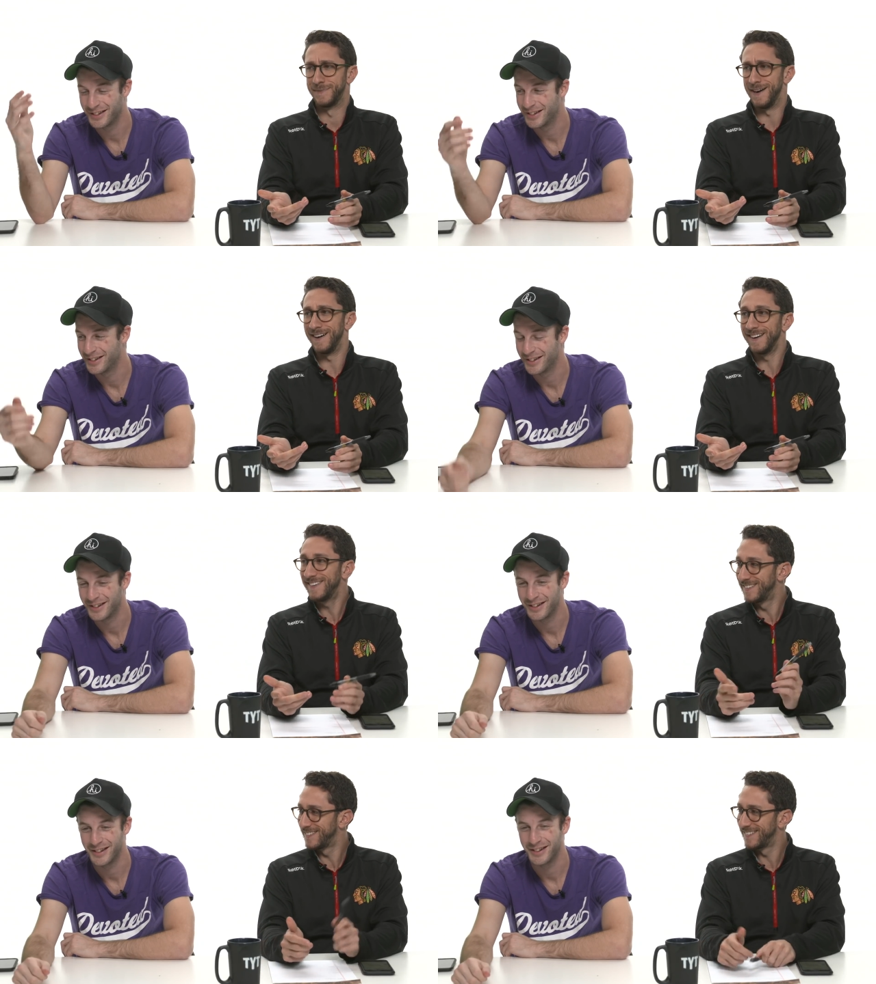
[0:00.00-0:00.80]
Speaker 1: Duh.
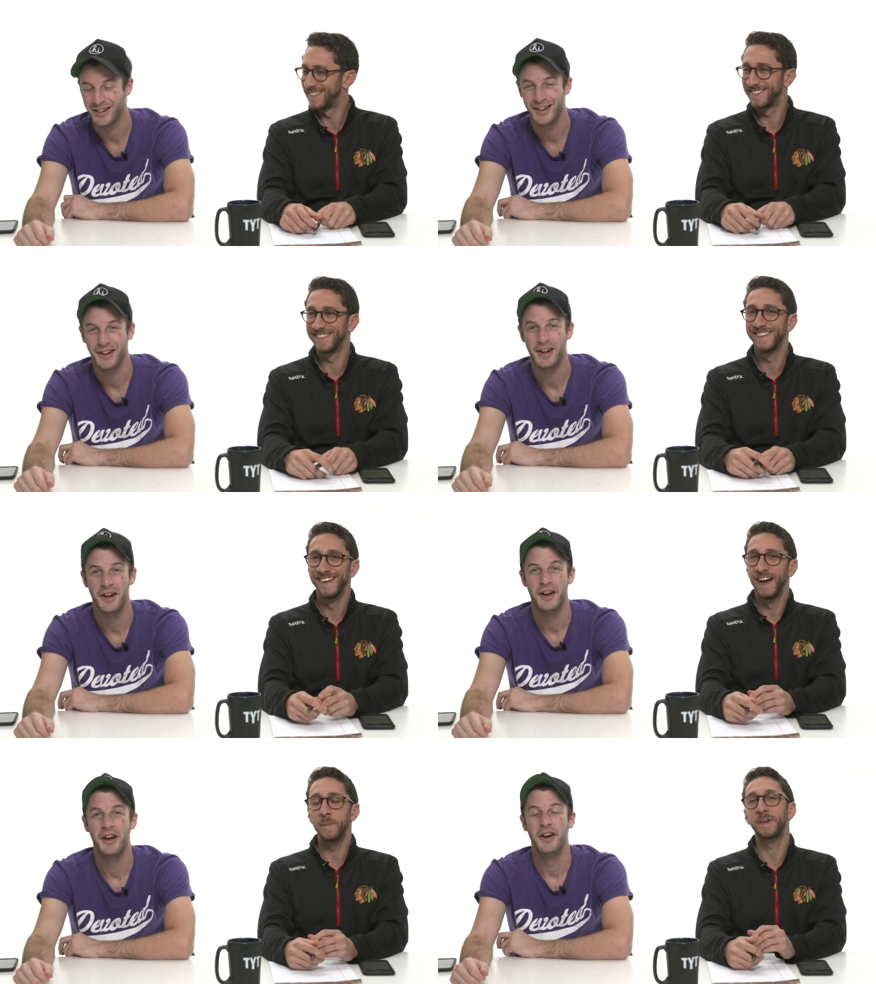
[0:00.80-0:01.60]

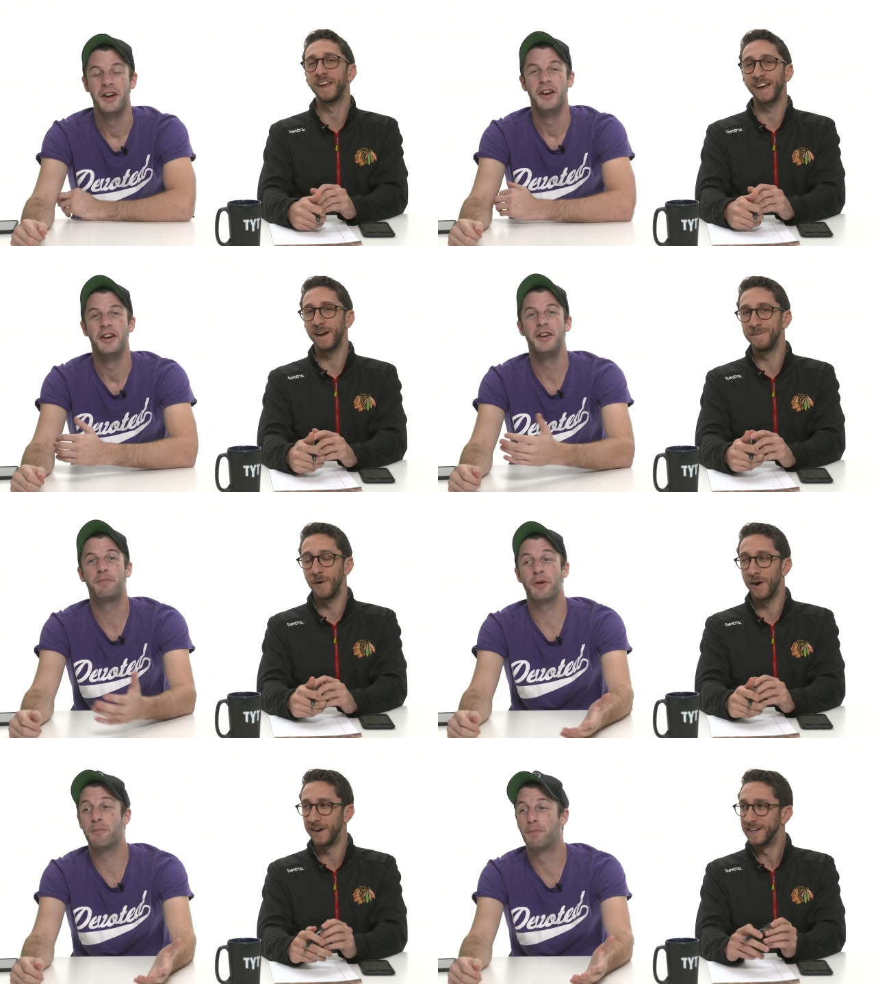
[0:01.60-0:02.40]
I'm kidding. I have he
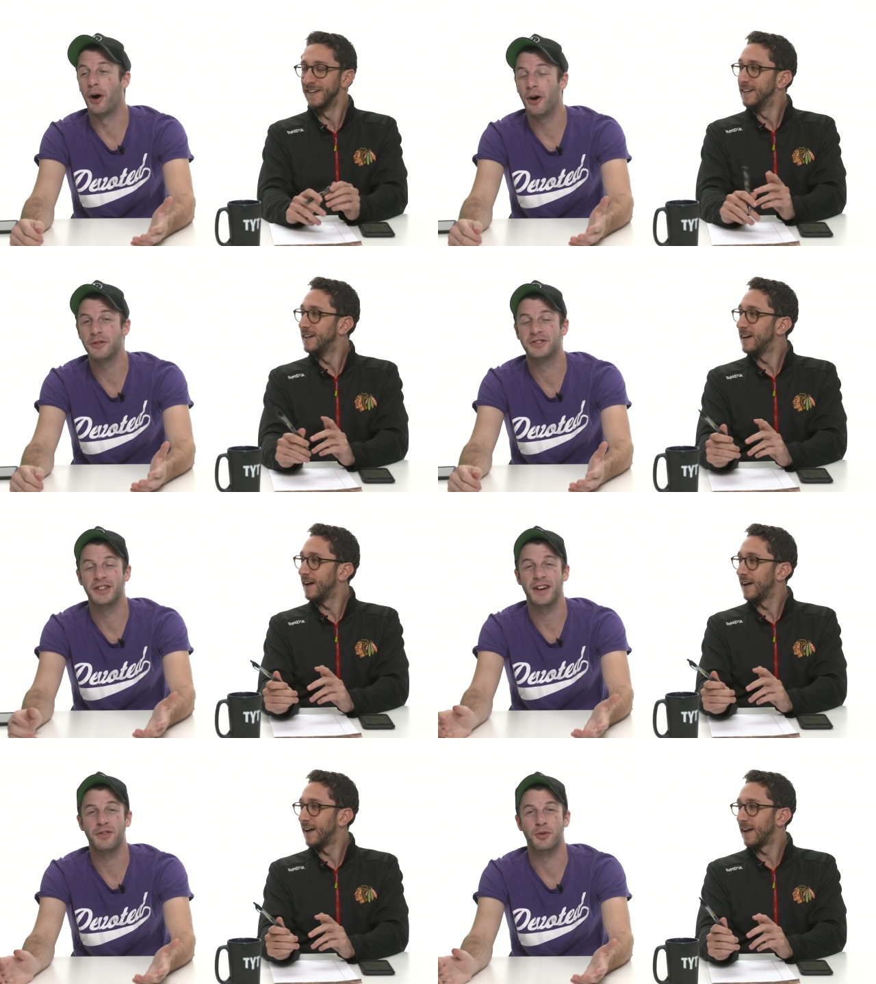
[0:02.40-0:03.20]
no proposed. heart.
Speaker 2: Proposed? Did
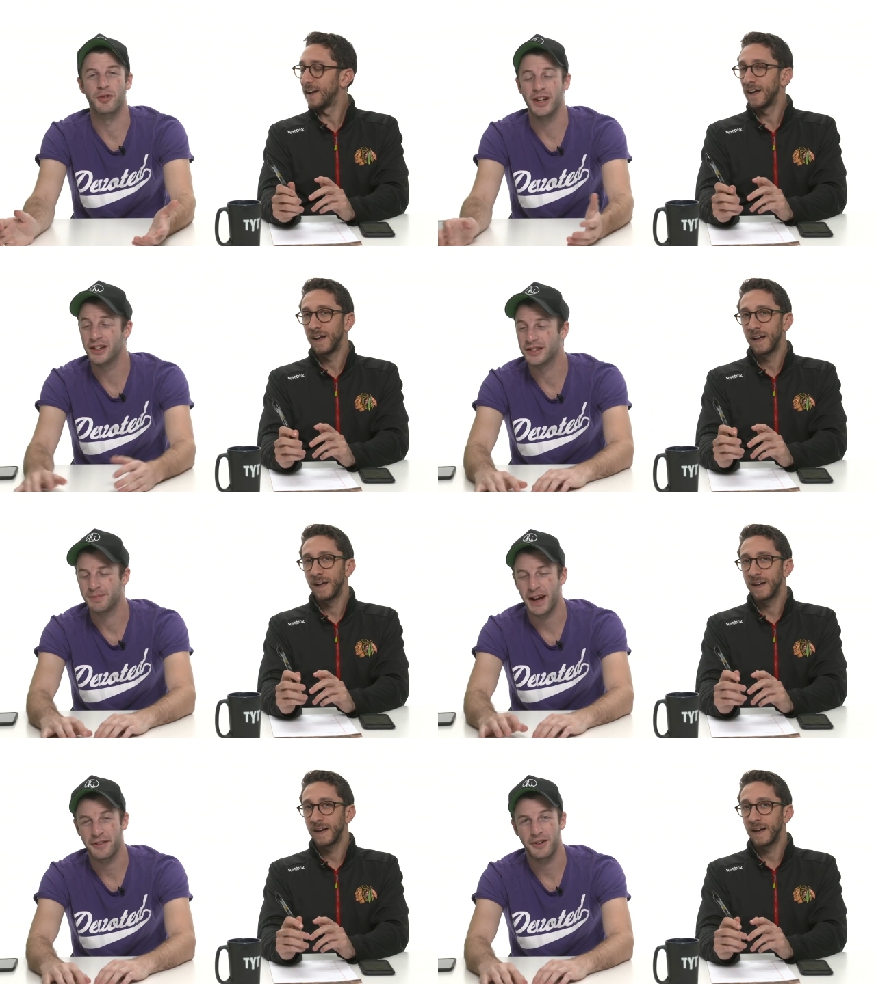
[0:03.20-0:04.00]
he have the ring in his
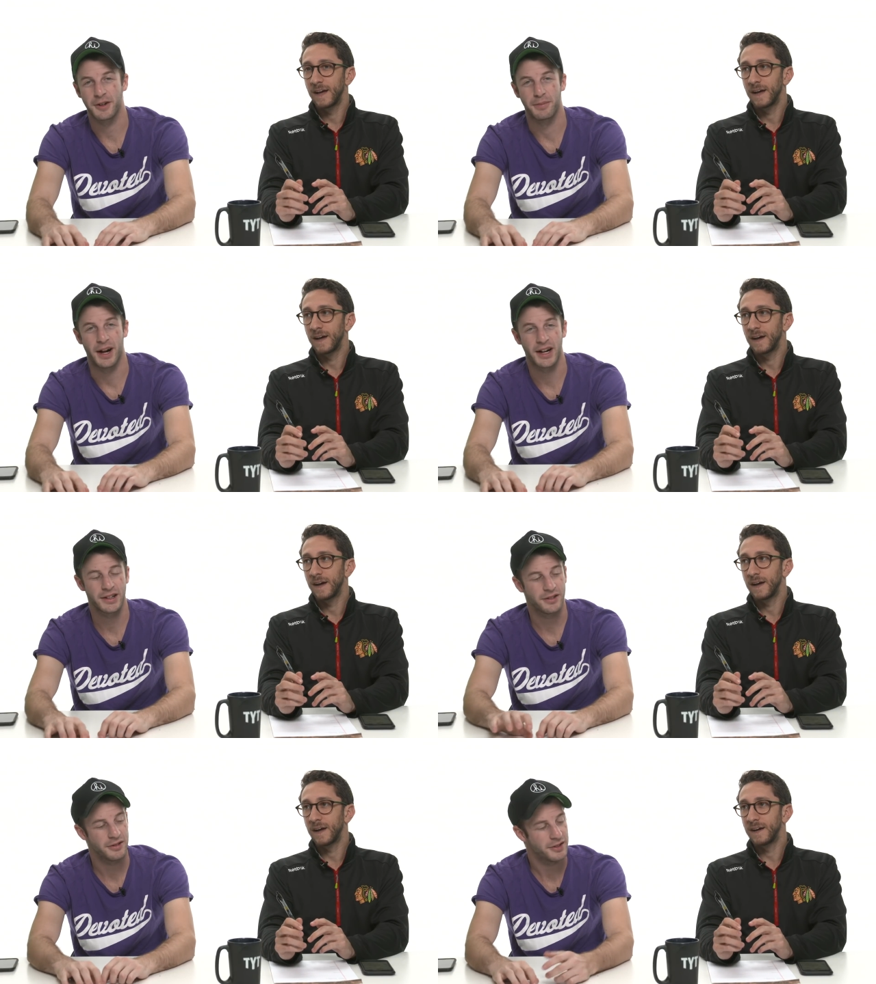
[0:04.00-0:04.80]
back fucking
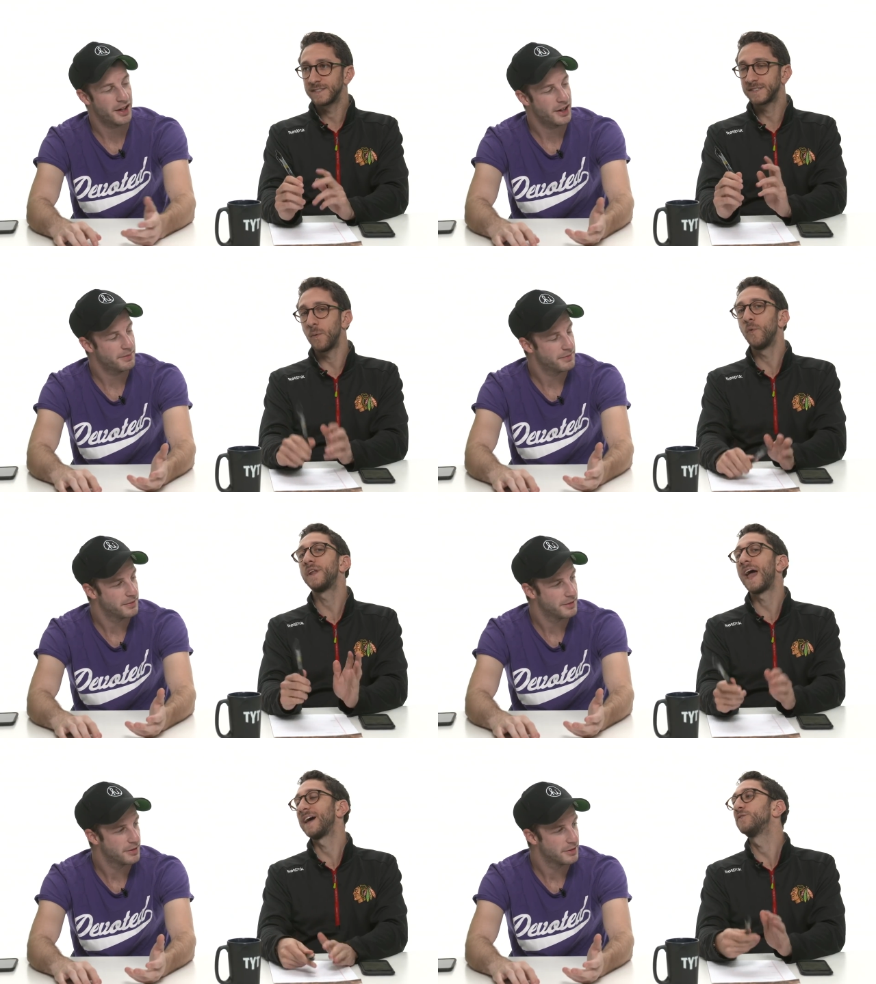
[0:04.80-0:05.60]
pocket the whole time?
Speaker 1: Someone
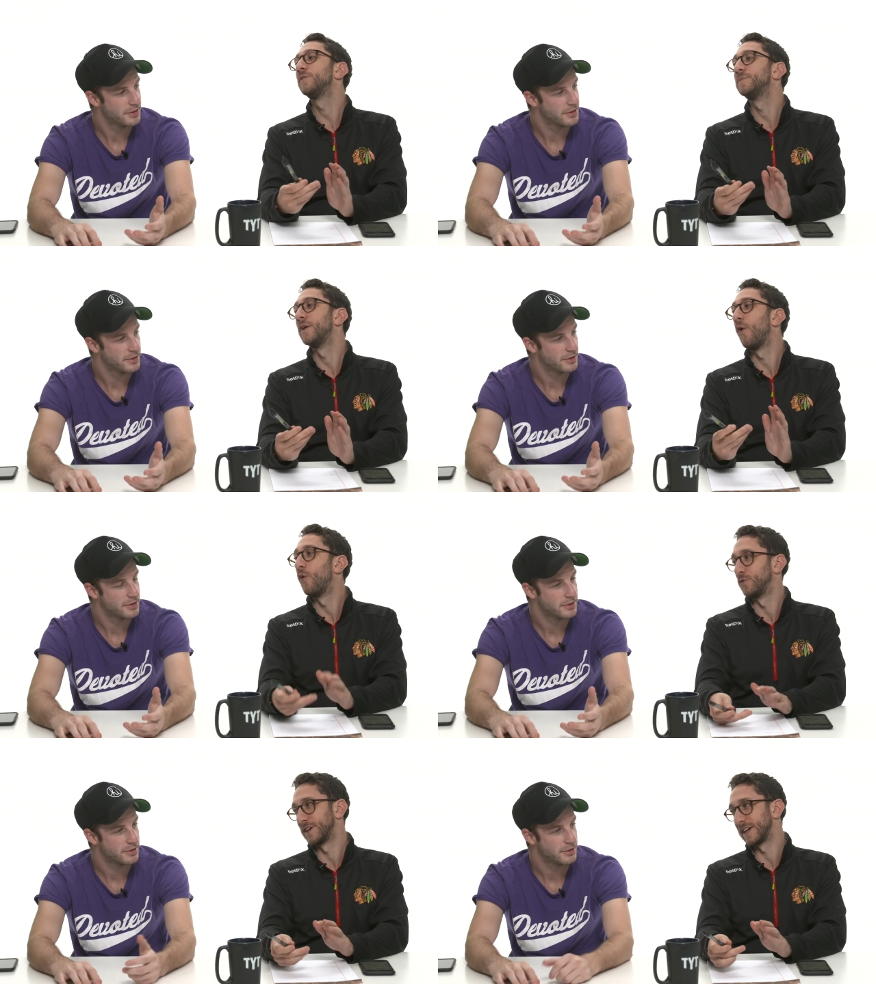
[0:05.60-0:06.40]
had to have been
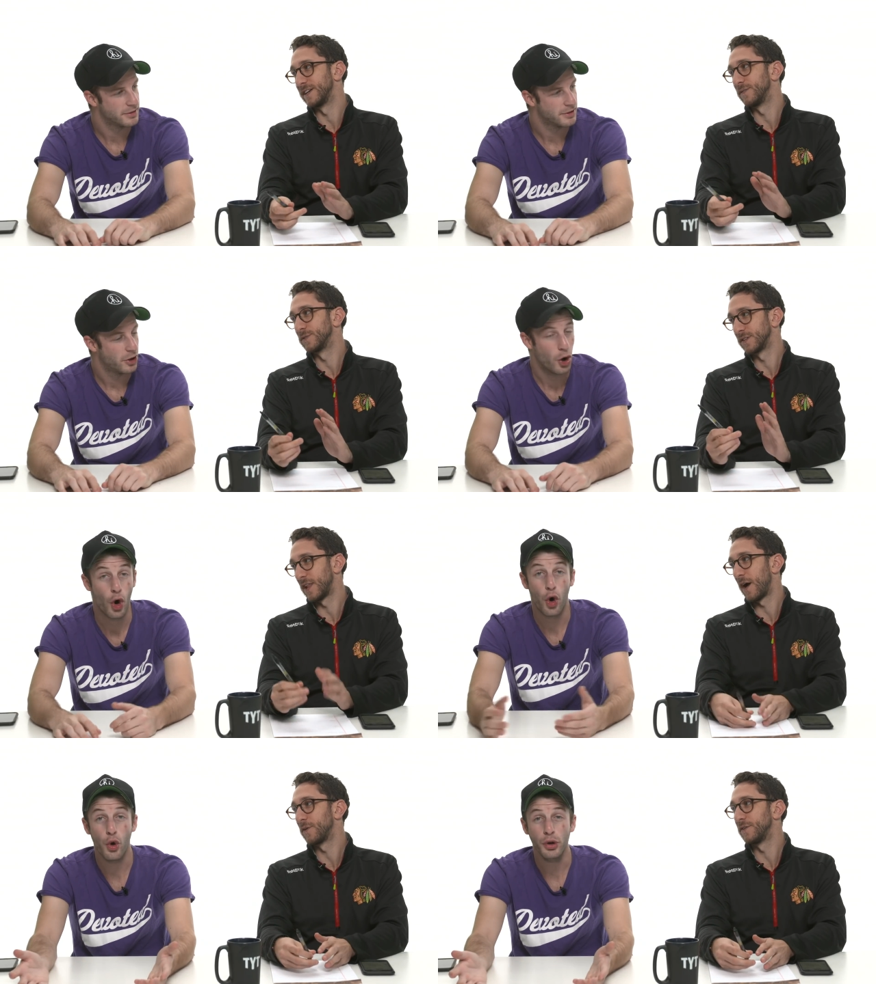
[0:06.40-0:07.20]
holding it. Was
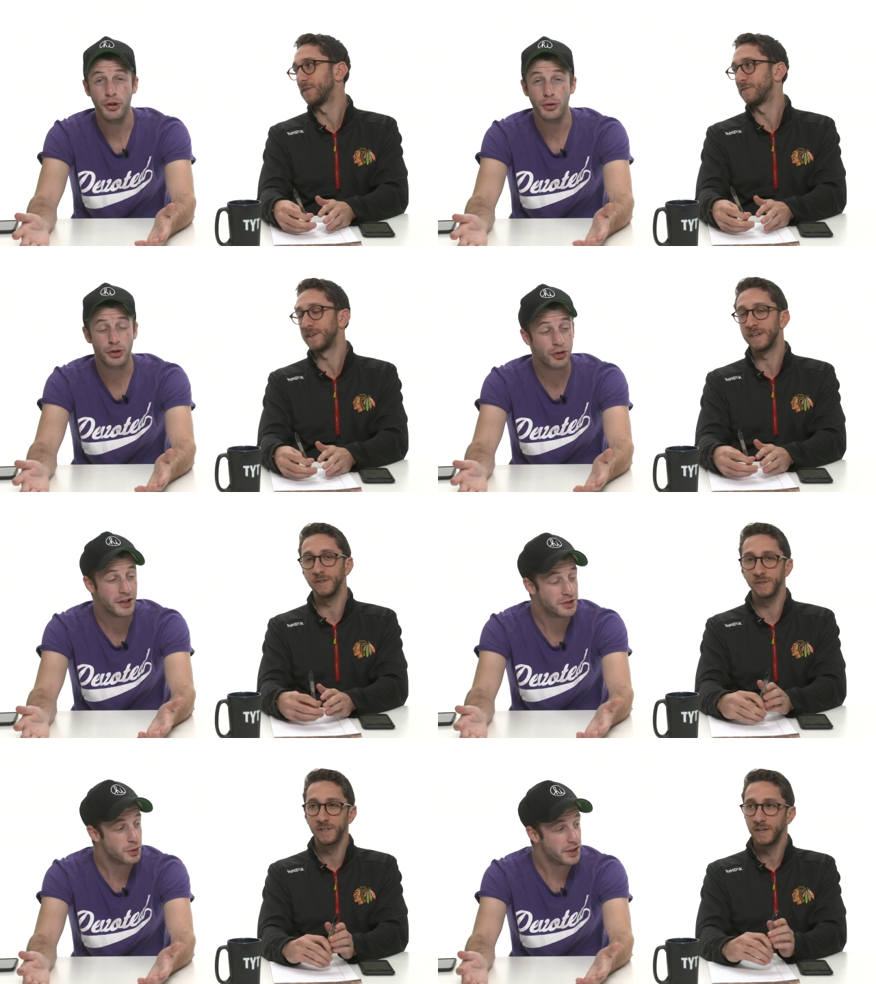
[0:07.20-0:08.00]
allowed Who on the field. Who do you
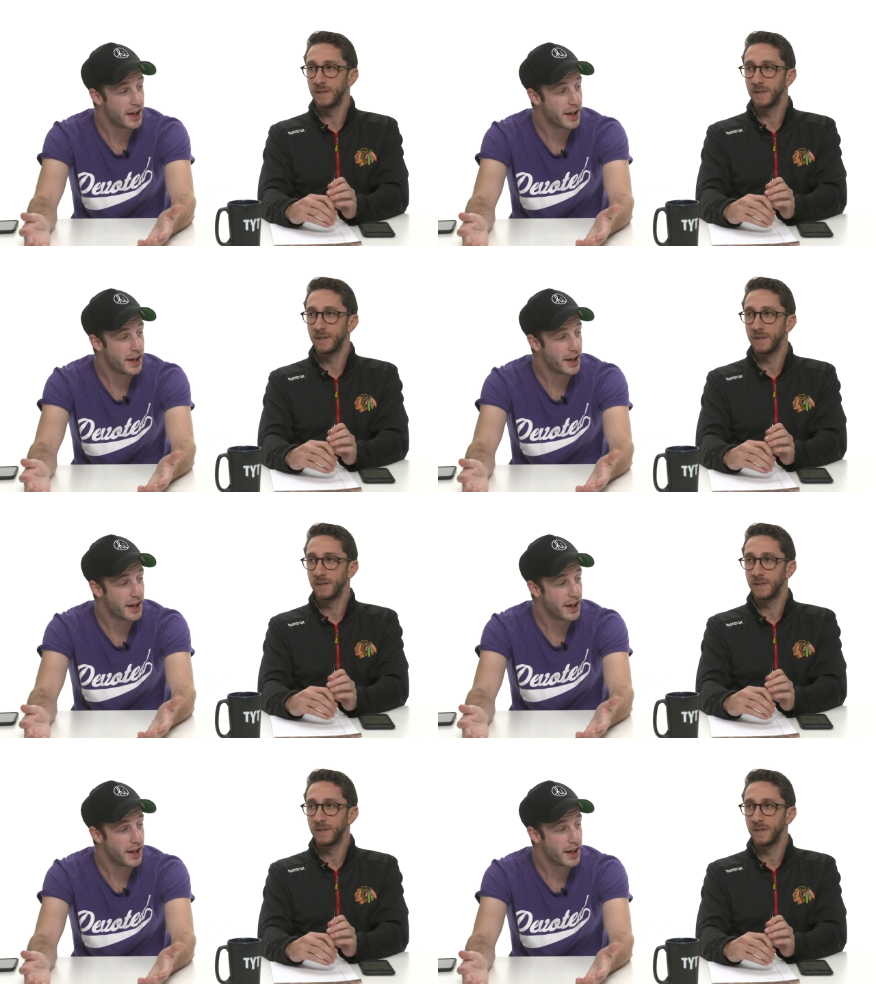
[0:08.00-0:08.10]
trust with